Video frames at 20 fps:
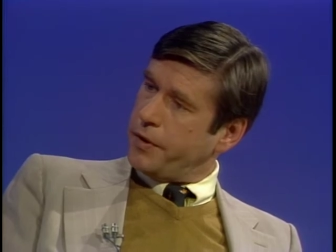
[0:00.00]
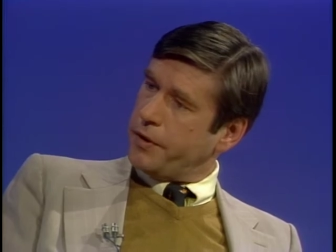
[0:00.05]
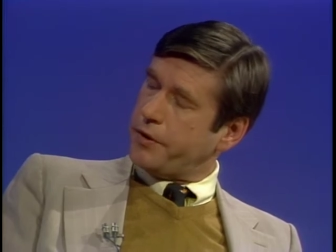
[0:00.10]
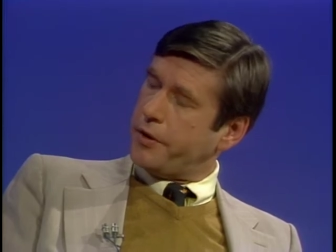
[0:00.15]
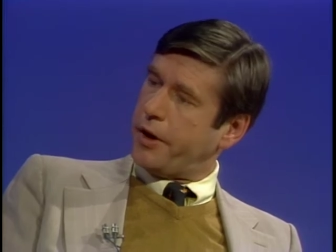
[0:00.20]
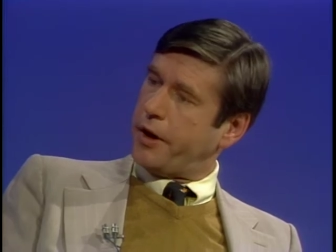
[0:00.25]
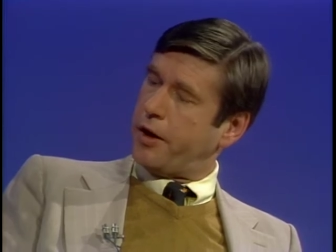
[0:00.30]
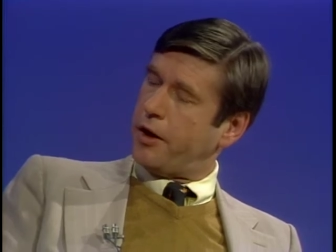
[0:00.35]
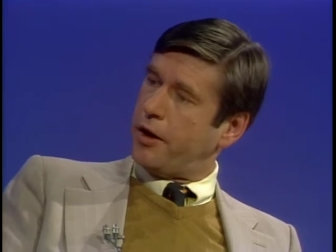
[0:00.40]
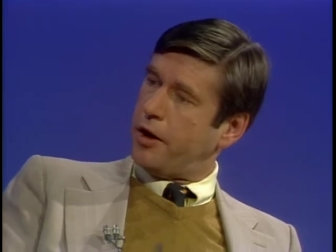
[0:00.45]

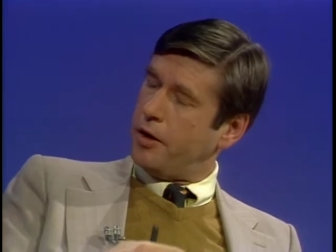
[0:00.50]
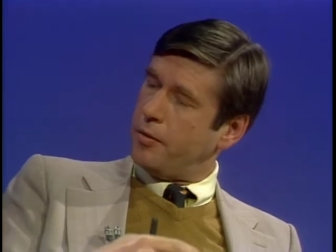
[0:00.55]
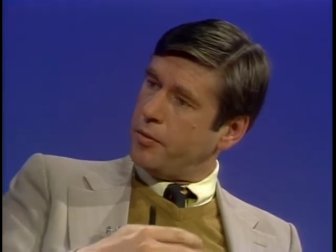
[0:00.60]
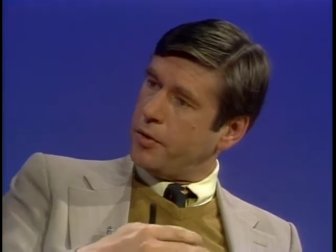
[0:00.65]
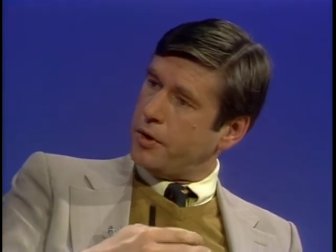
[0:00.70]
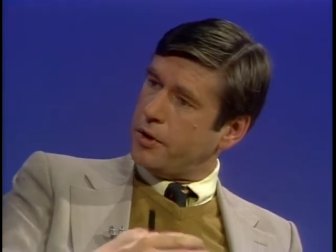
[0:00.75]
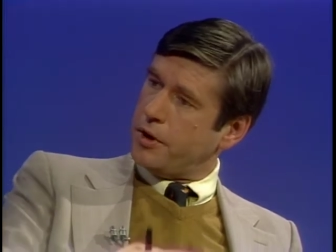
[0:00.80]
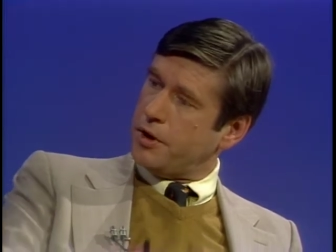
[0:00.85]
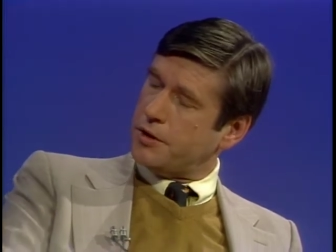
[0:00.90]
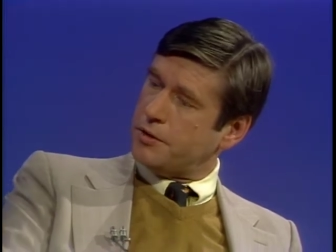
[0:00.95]
to come
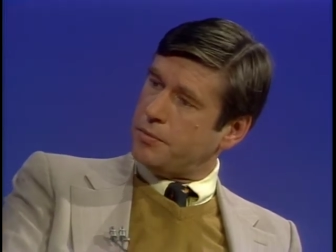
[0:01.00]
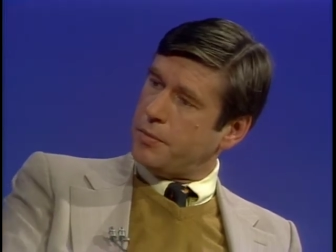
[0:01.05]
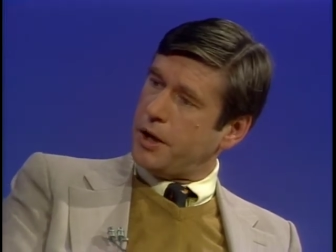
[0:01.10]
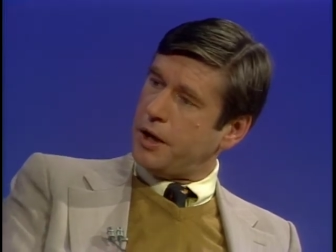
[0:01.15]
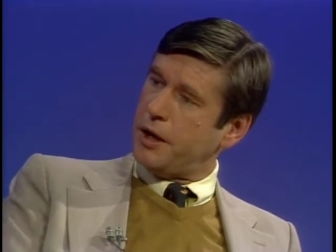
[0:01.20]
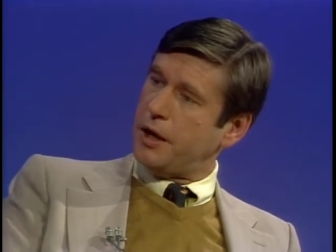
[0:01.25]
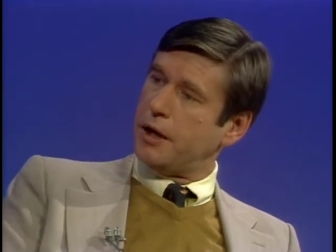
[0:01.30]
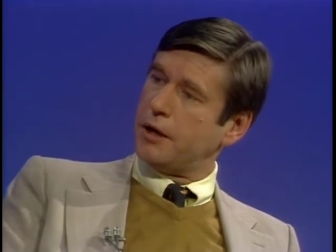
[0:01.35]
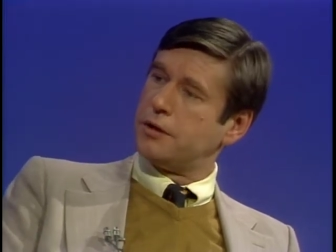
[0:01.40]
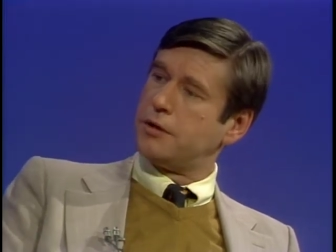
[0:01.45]
to these
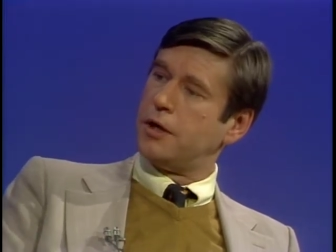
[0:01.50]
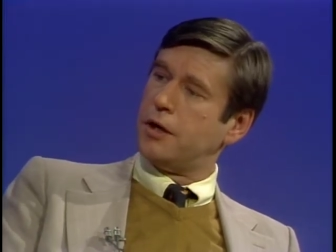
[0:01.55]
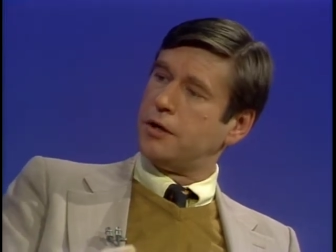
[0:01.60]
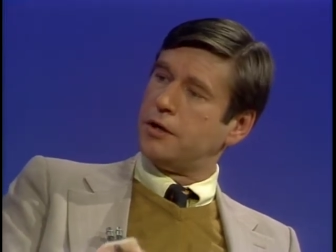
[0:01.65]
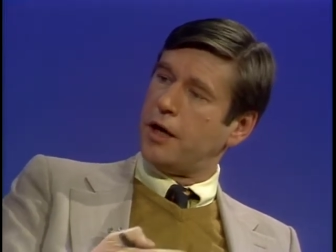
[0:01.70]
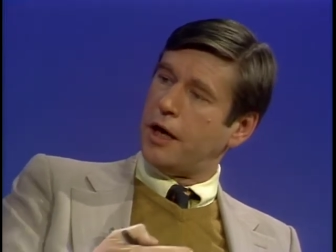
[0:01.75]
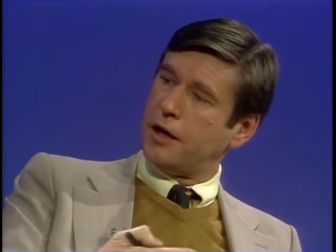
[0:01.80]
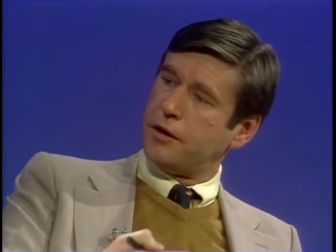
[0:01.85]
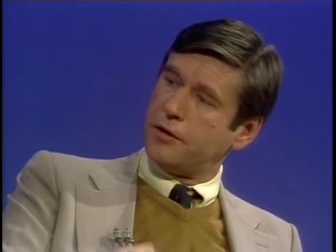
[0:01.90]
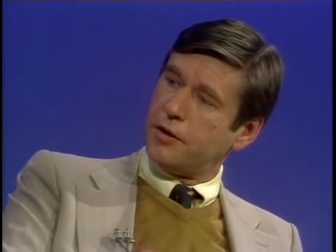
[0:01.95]
meetings, to
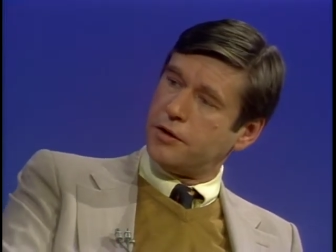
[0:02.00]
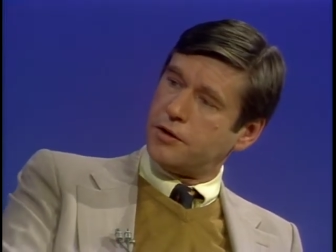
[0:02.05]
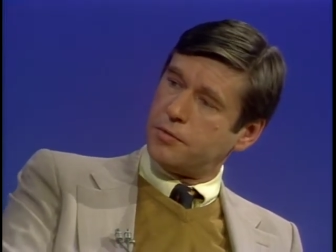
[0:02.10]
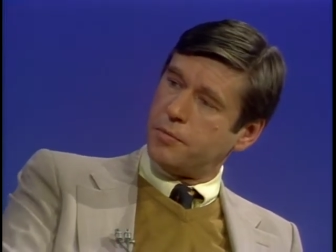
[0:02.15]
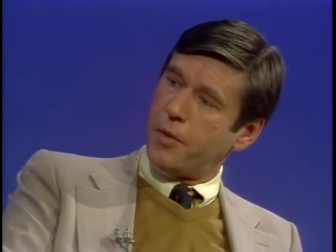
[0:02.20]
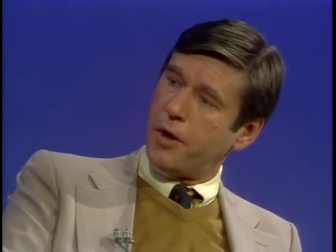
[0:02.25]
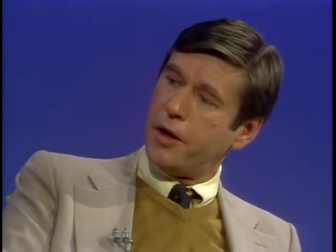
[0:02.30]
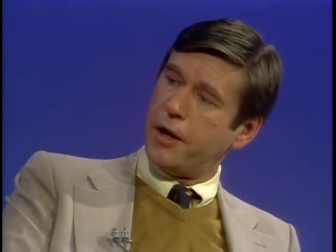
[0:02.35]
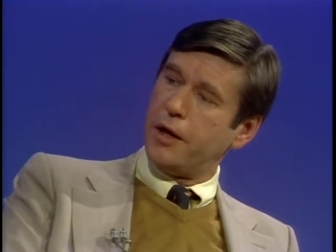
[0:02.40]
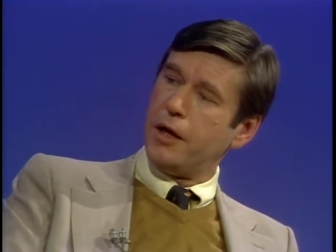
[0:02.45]
take this
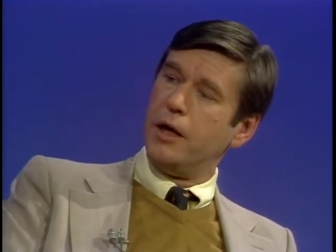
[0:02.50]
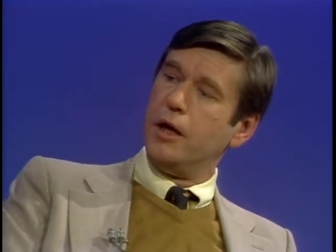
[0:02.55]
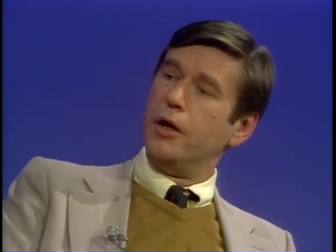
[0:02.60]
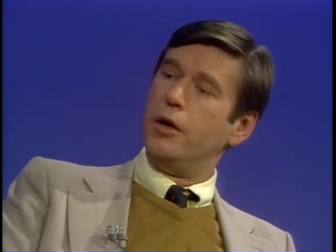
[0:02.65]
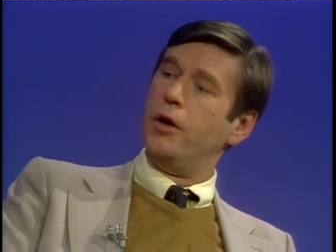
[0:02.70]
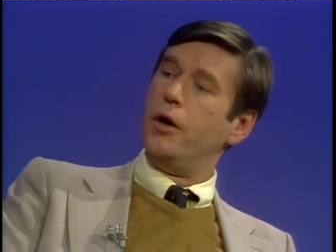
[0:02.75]
money,